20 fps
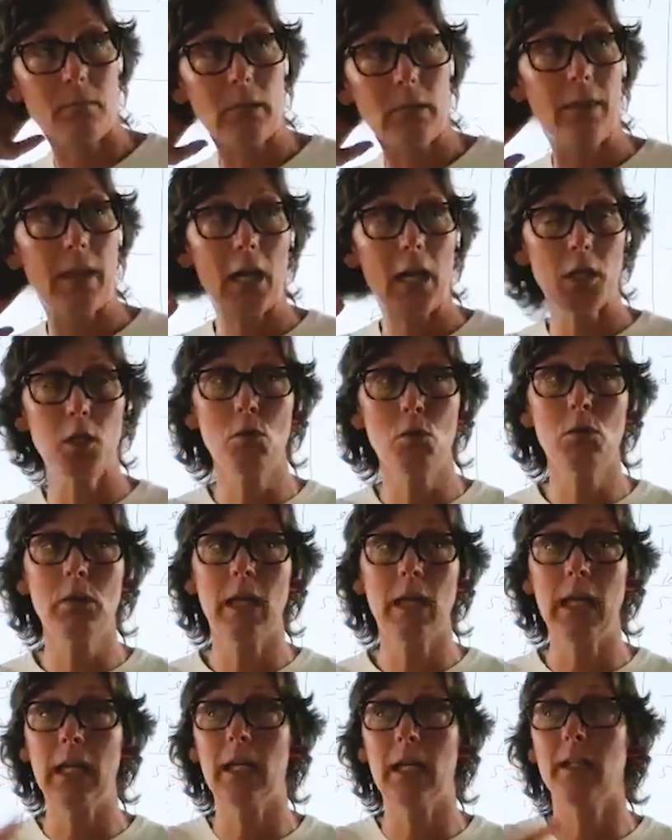that you
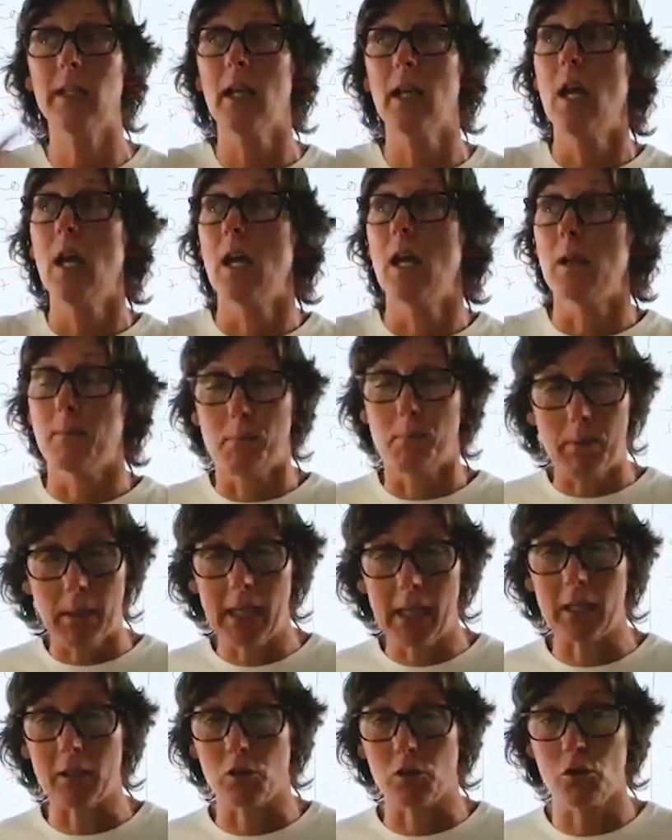can
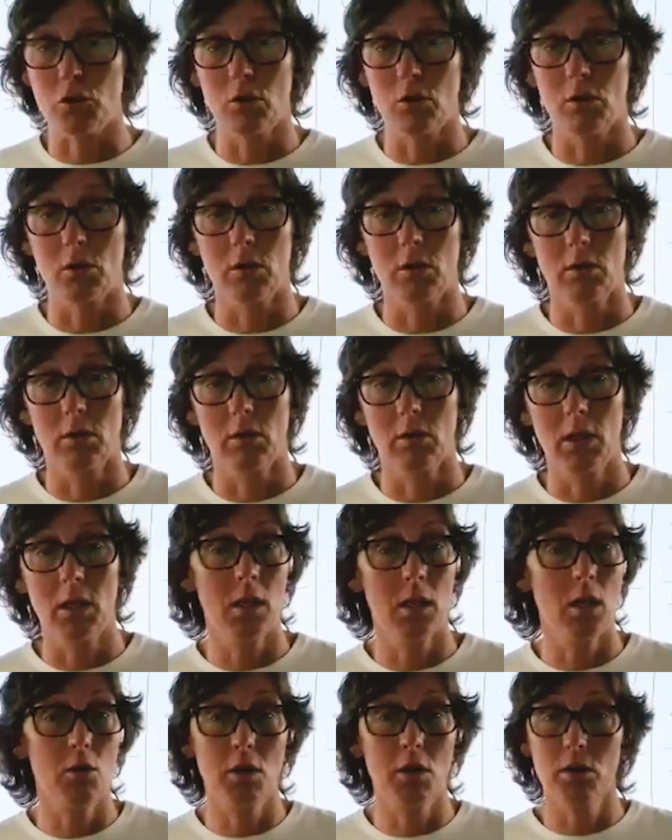pitch,
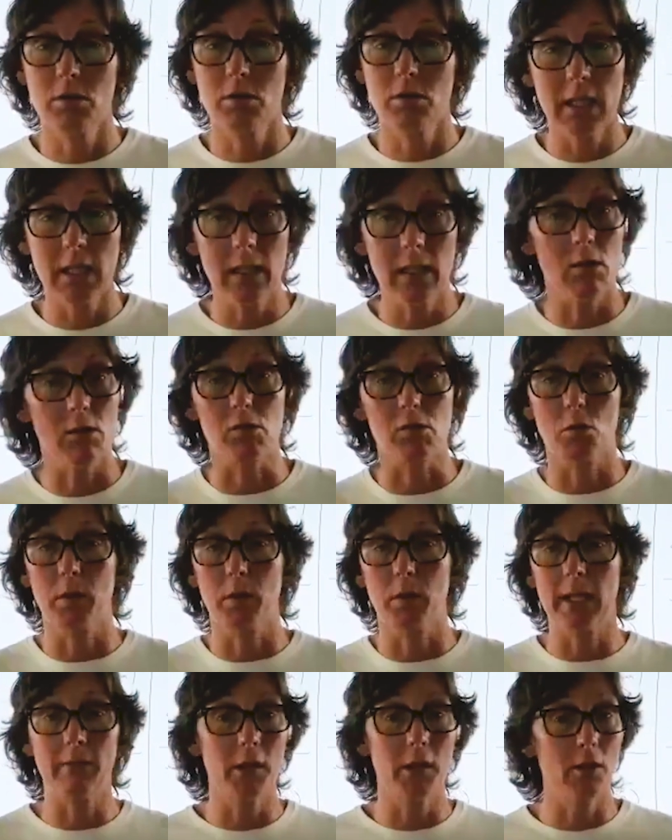your deals or
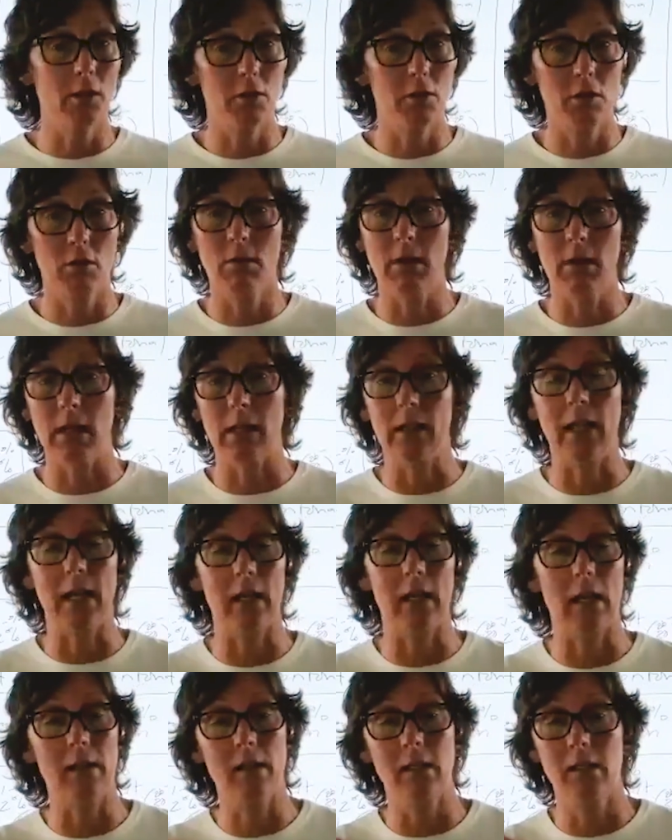whatever you're doing? Like,
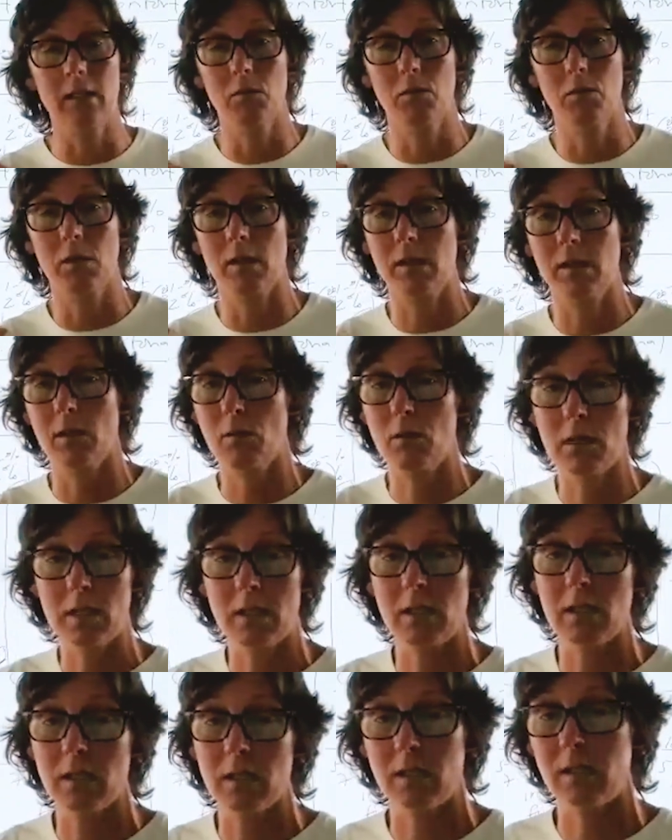so
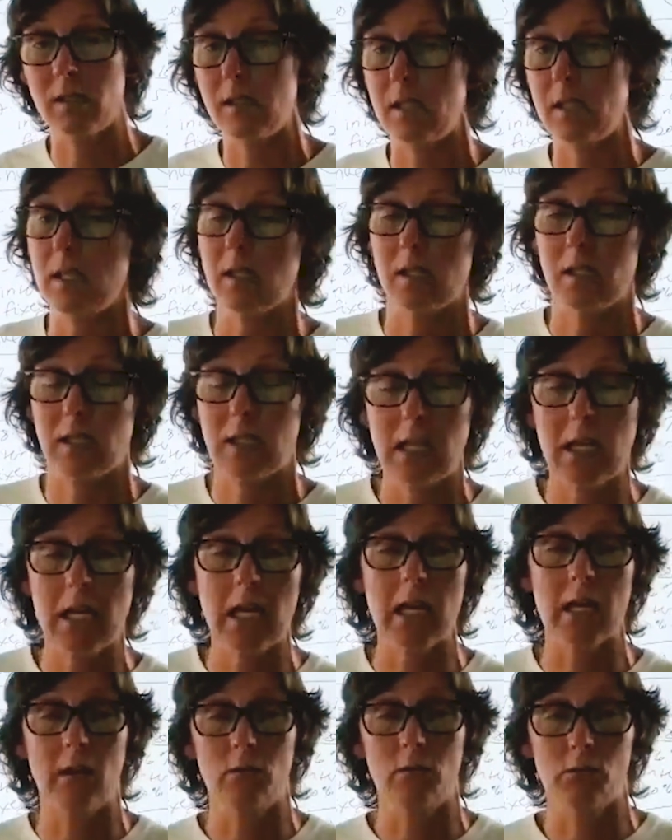consistency is
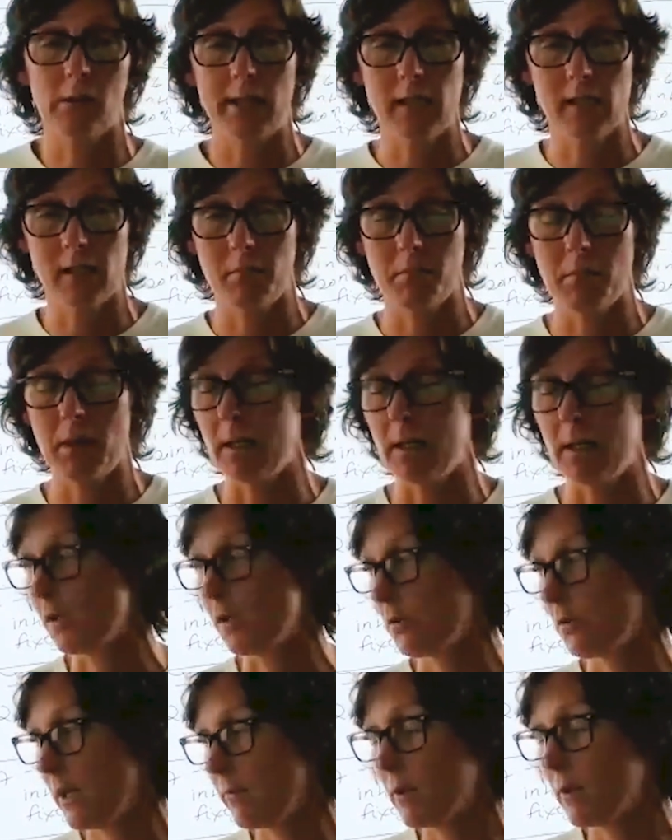key in raising money.
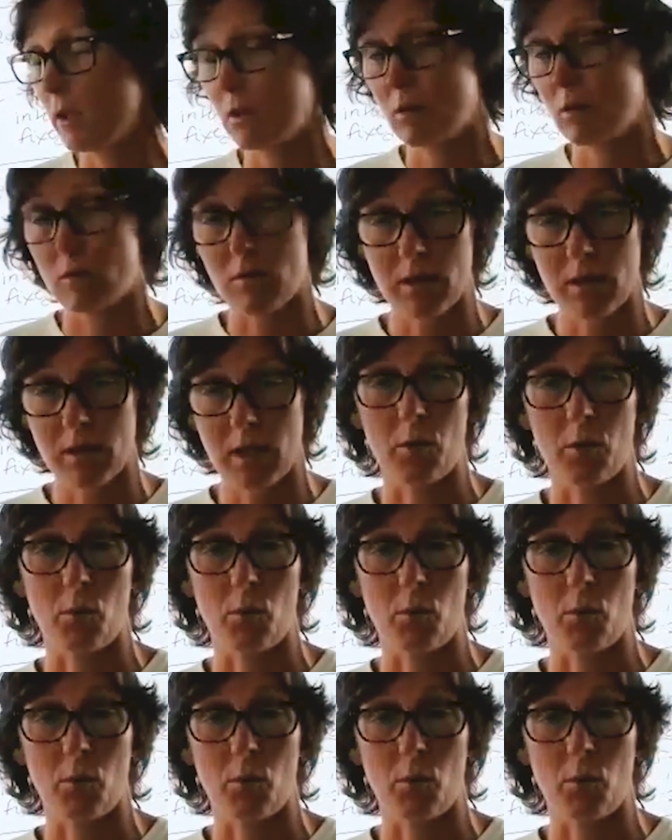So every Thursday,